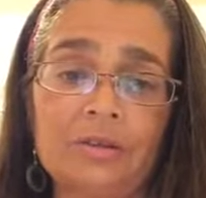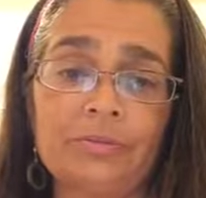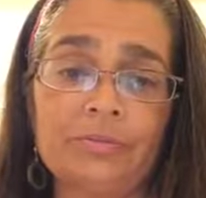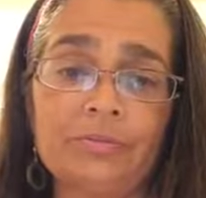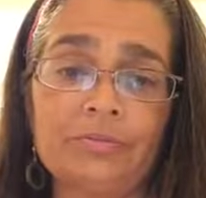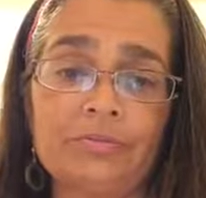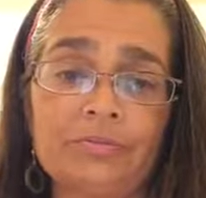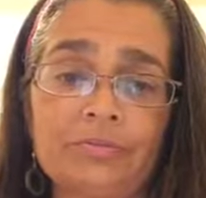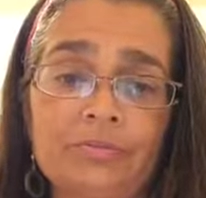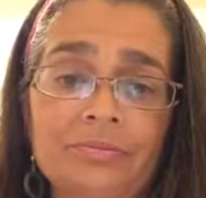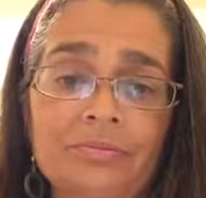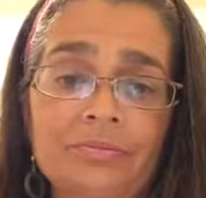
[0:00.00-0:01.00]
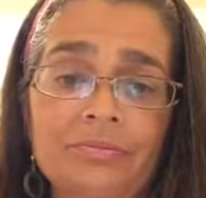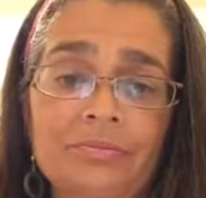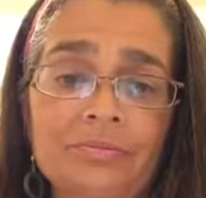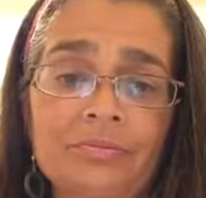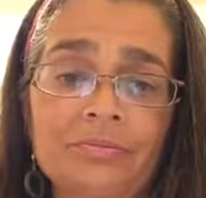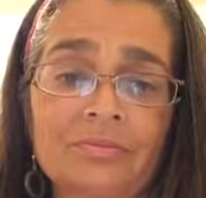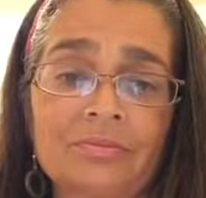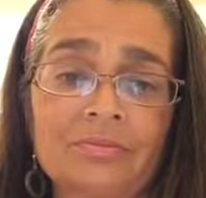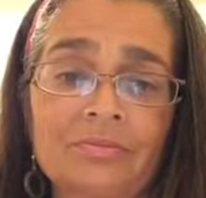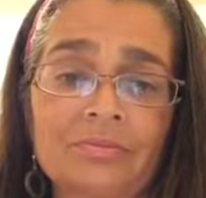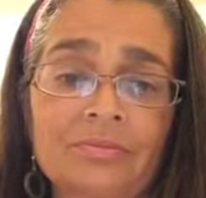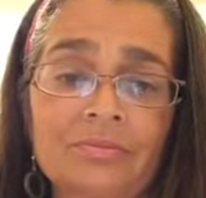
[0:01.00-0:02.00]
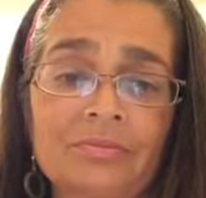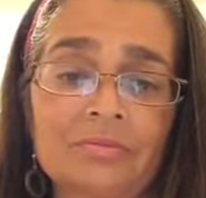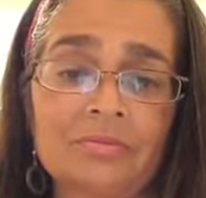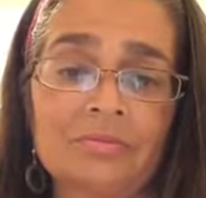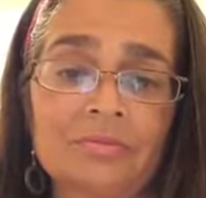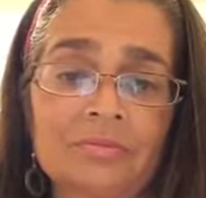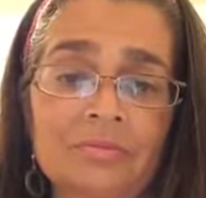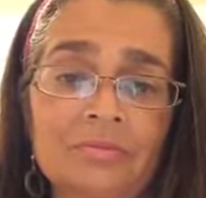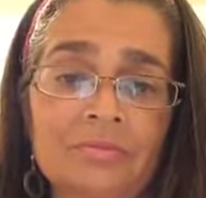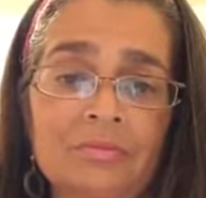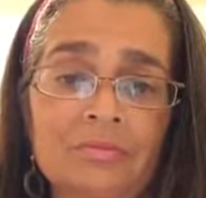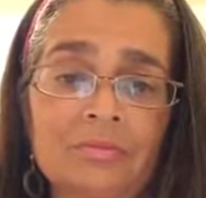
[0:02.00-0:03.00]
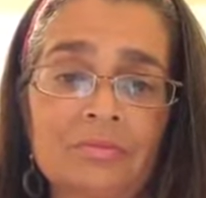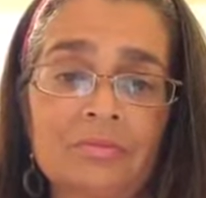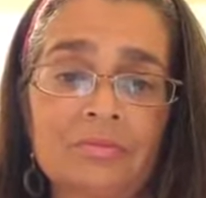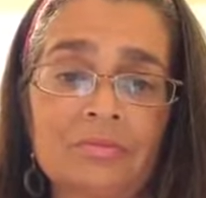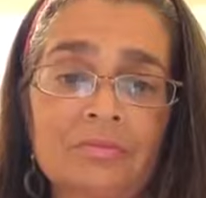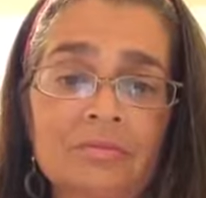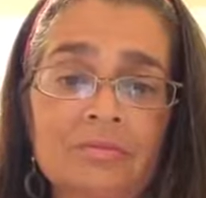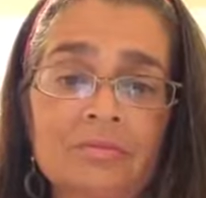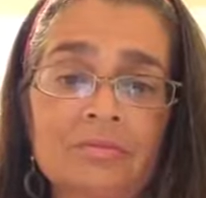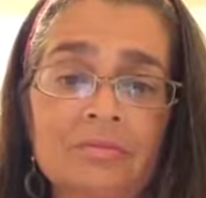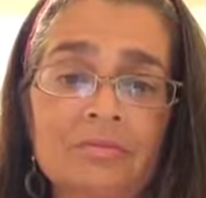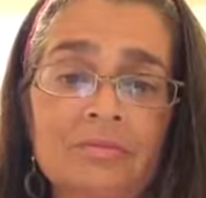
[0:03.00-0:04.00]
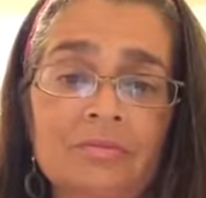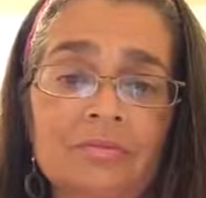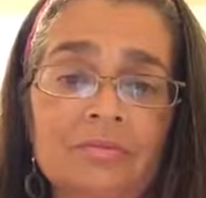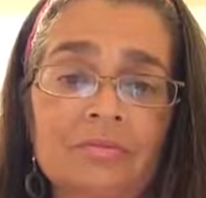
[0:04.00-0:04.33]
Nobody speaks.